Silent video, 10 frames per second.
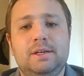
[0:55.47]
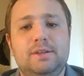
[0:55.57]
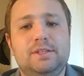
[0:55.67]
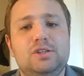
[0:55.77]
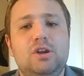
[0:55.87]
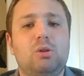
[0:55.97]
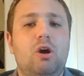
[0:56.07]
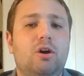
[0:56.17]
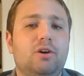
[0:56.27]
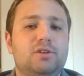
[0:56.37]
this is no
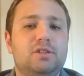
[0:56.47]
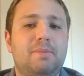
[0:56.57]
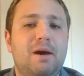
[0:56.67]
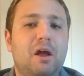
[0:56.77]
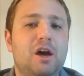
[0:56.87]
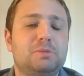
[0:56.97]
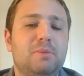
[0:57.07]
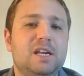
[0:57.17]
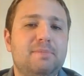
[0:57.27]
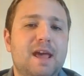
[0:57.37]
longer just about hush
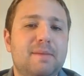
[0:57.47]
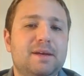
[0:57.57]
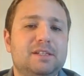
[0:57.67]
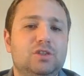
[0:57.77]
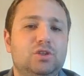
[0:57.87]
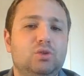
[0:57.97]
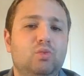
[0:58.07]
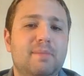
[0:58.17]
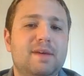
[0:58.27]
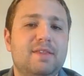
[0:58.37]
money payments to
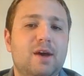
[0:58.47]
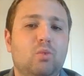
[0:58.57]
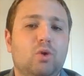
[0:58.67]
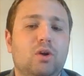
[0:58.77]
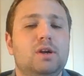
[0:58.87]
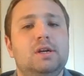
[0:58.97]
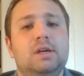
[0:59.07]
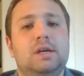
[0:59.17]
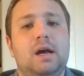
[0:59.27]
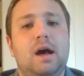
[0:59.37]
women that were
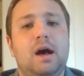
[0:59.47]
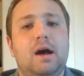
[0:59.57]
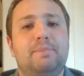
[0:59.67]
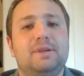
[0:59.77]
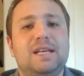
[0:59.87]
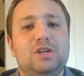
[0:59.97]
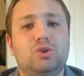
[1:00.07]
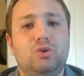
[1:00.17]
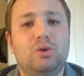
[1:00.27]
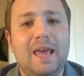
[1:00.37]

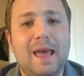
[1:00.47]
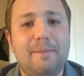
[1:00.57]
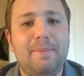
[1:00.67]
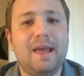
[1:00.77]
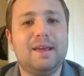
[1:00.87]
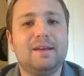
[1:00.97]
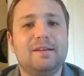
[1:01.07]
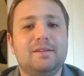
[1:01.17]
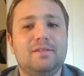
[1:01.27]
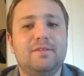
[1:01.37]
potential
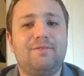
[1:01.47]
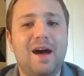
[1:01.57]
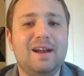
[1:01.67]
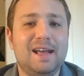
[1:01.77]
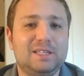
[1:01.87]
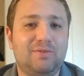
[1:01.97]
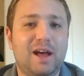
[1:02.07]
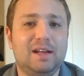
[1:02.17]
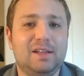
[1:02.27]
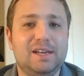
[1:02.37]
campaign finance
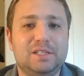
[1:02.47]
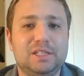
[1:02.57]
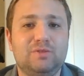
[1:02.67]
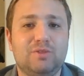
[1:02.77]
violations